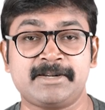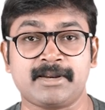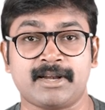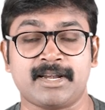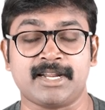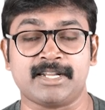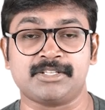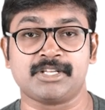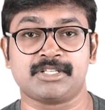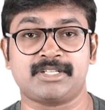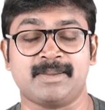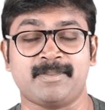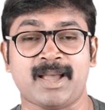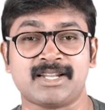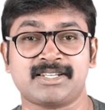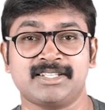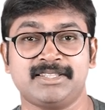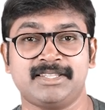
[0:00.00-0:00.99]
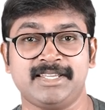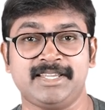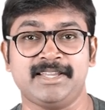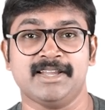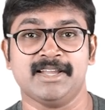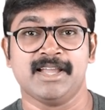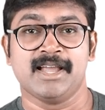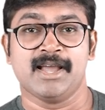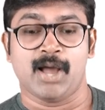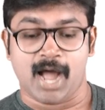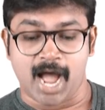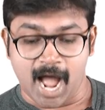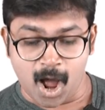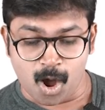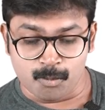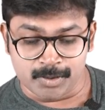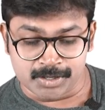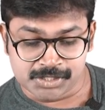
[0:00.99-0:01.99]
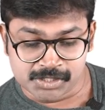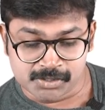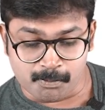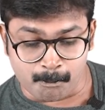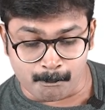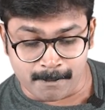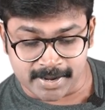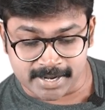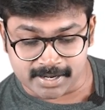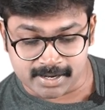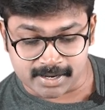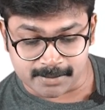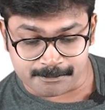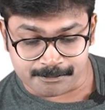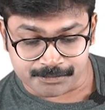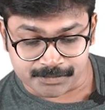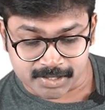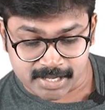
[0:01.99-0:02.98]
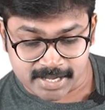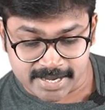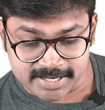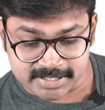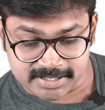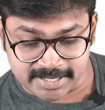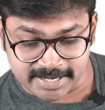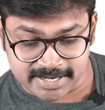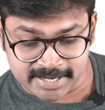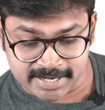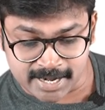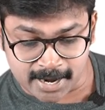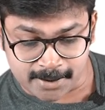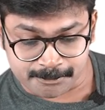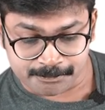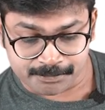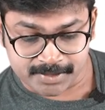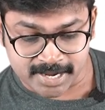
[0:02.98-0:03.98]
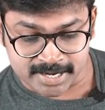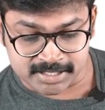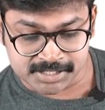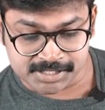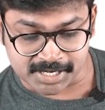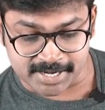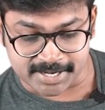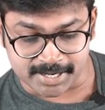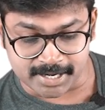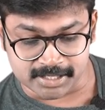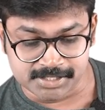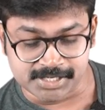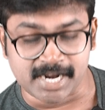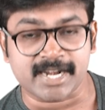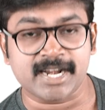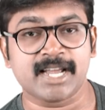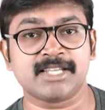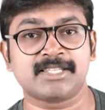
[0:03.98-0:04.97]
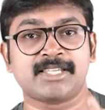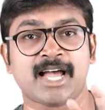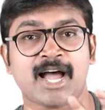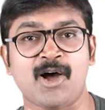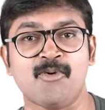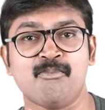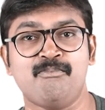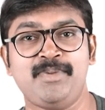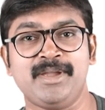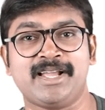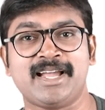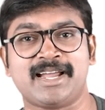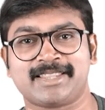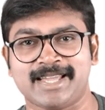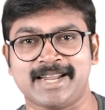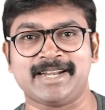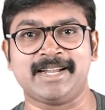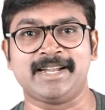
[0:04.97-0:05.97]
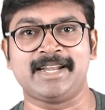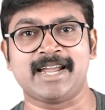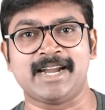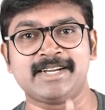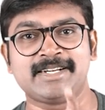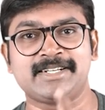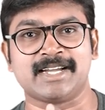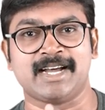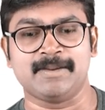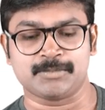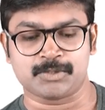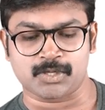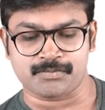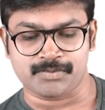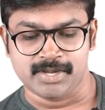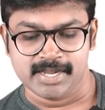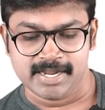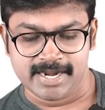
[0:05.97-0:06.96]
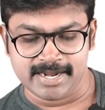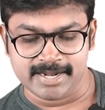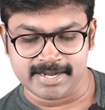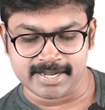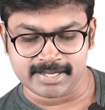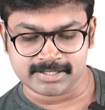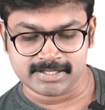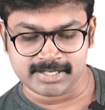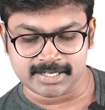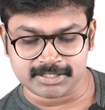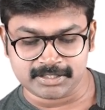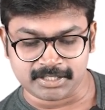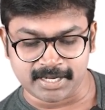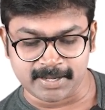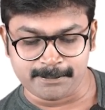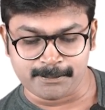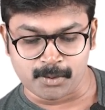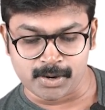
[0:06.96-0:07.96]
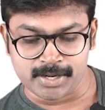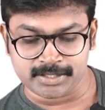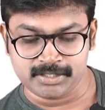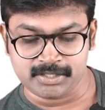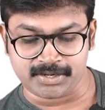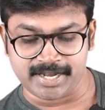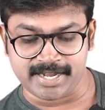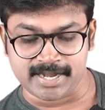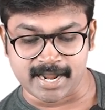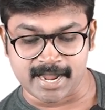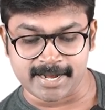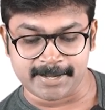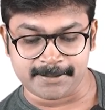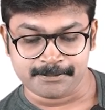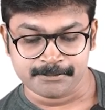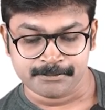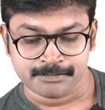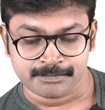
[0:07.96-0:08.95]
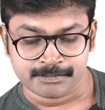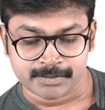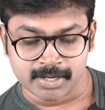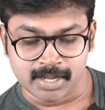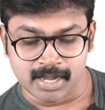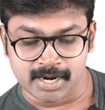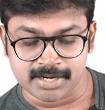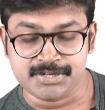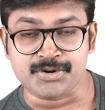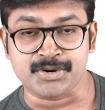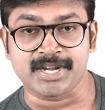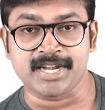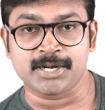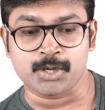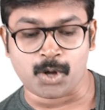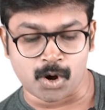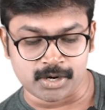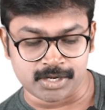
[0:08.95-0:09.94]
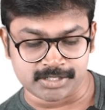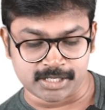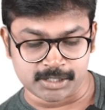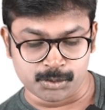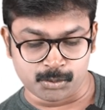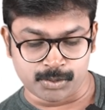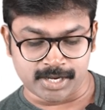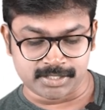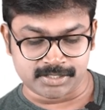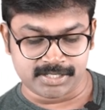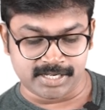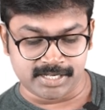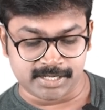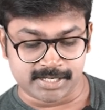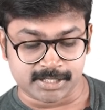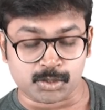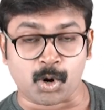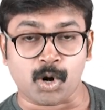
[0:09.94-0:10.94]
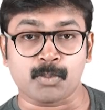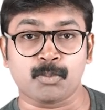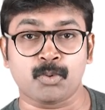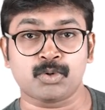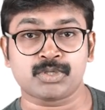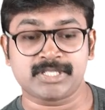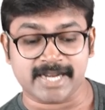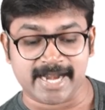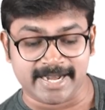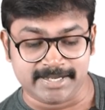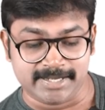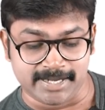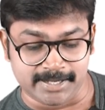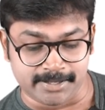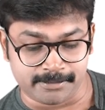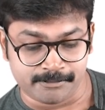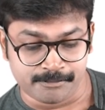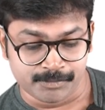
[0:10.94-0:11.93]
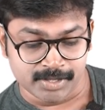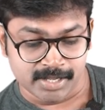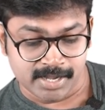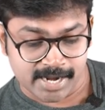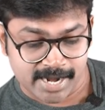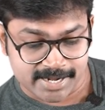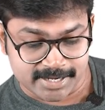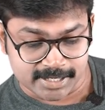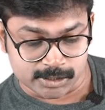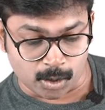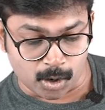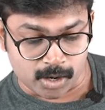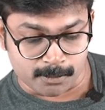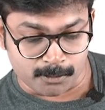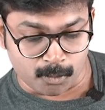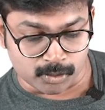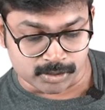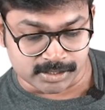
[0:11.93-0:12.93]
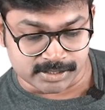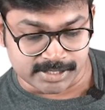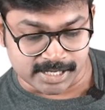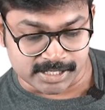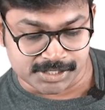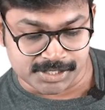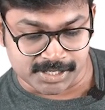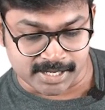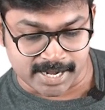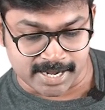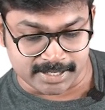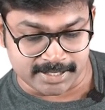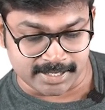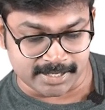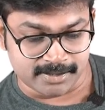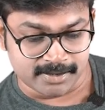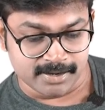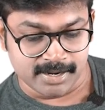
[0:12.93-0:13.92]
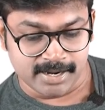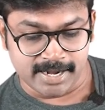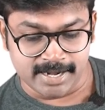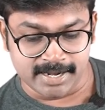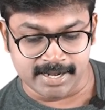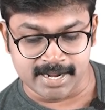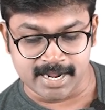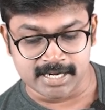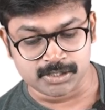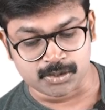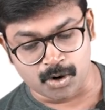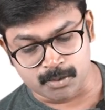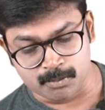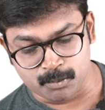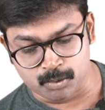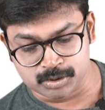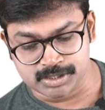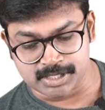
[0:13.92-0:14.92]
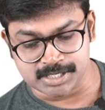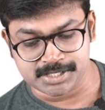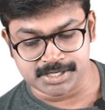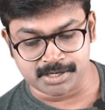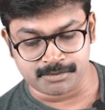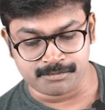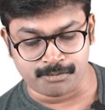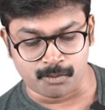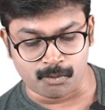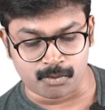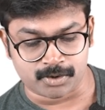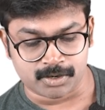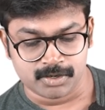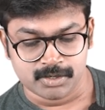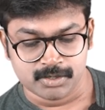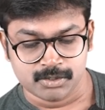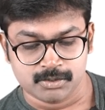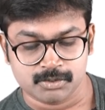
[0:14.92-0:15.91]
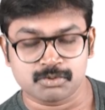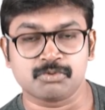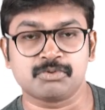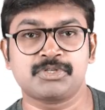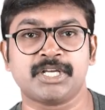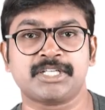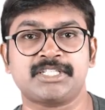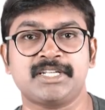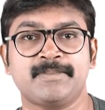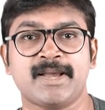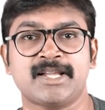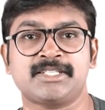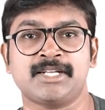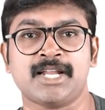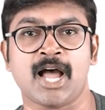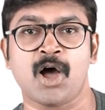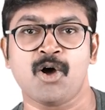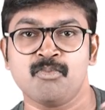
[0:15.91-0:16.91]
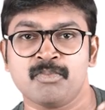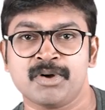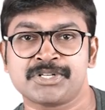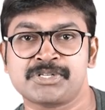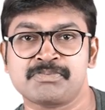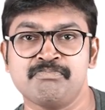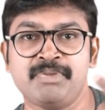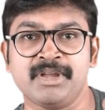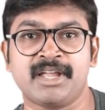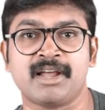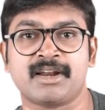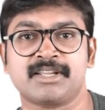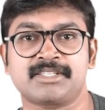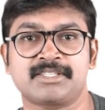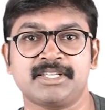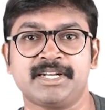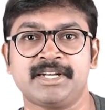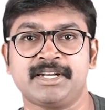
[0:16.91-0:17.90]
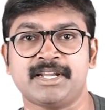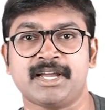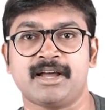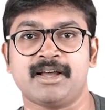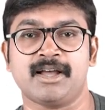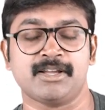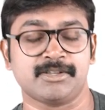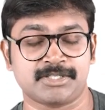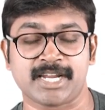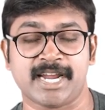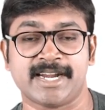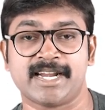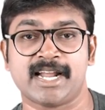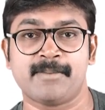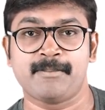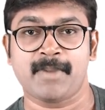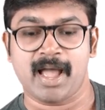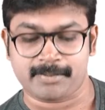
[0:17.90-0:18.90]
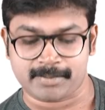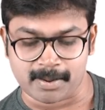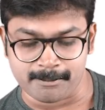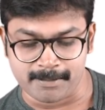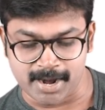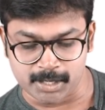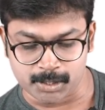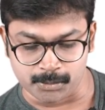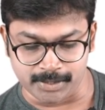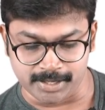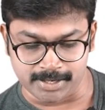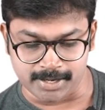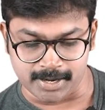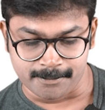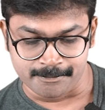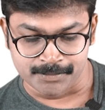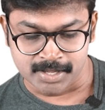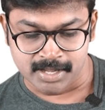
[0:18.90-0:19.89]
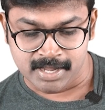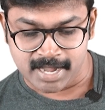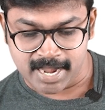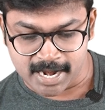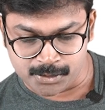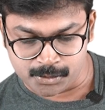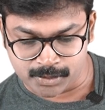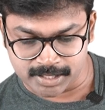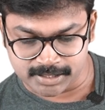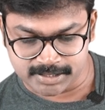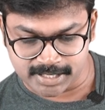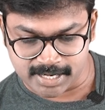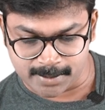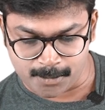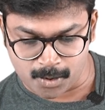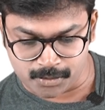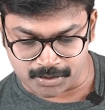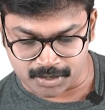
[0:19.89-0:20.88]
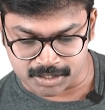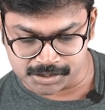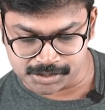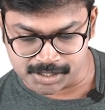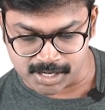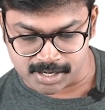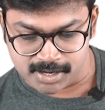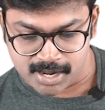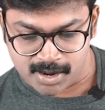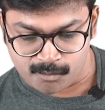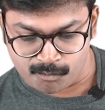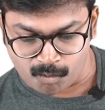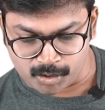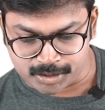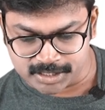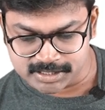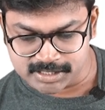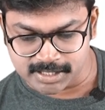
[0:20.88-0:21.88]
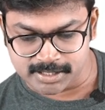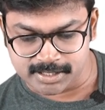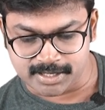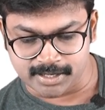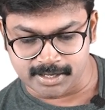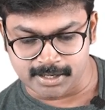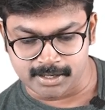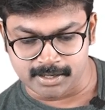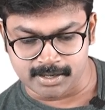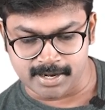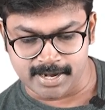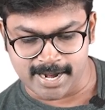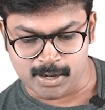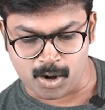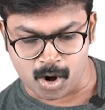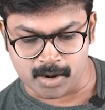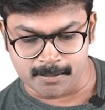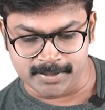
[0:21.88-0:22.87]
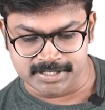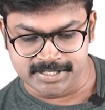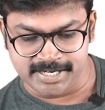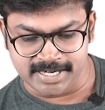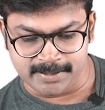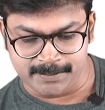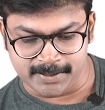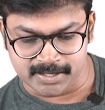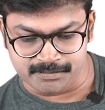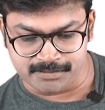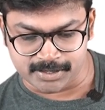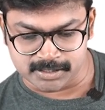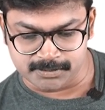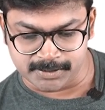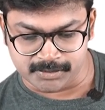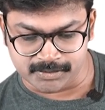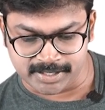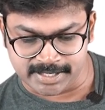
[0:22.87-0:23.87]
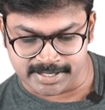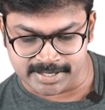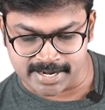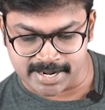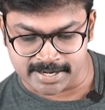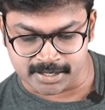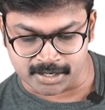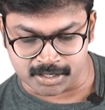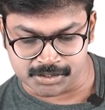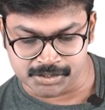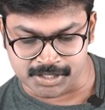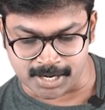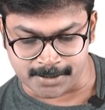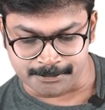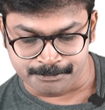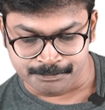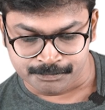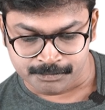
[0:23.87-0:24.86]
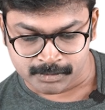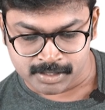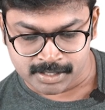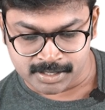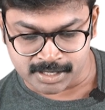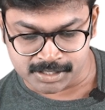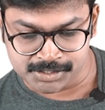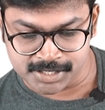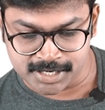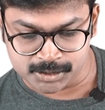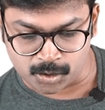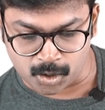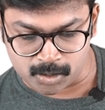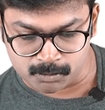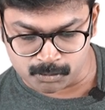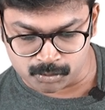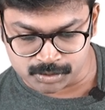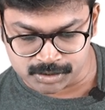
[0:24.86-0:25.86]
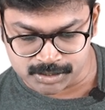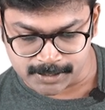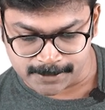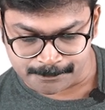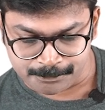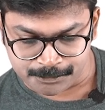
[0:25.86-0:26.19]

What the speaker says: trillion. Just imagine how much big is India and China. China is how bigger than India in terms of, India is just $3.39 trillion, and you can see it is almost 18. It is almost touching 18. India is almost touching 4. So just imagine how much bigger is China compared to India. And you can see about Russia. What is the economy GDP difference between India and Russia? Russia is almost,